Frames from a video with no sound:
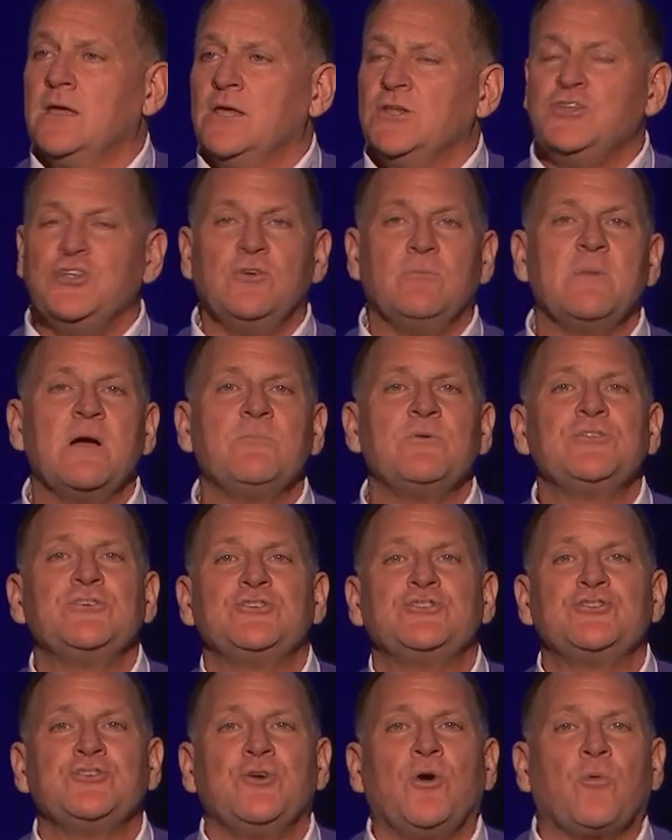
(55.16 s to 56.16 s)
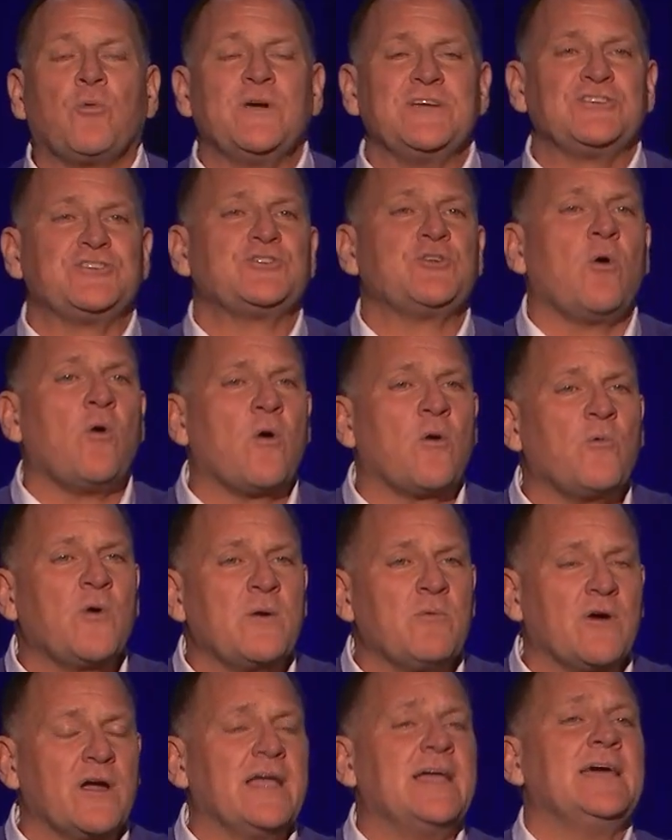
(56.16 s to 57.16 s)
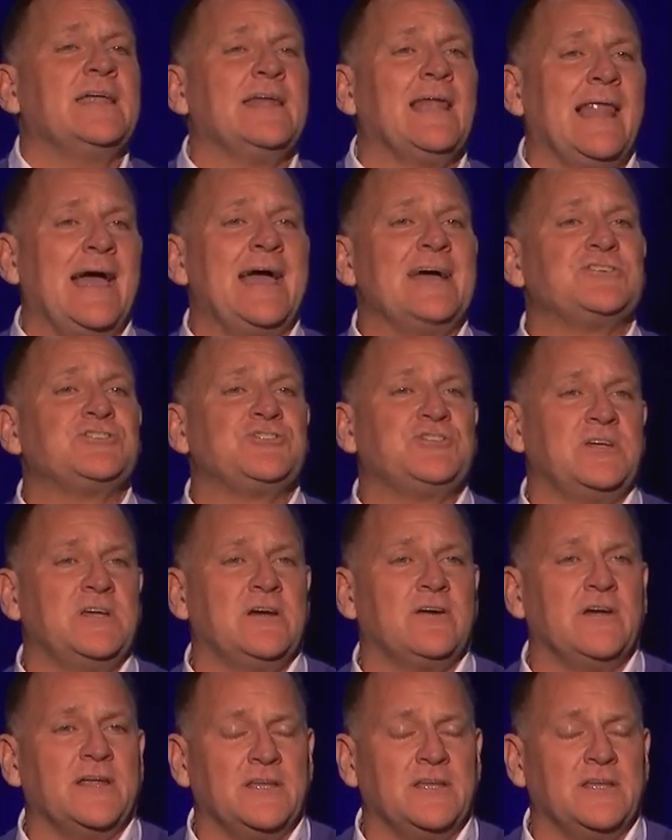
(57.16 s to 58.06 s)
do you remember the jewelry store we were in last year,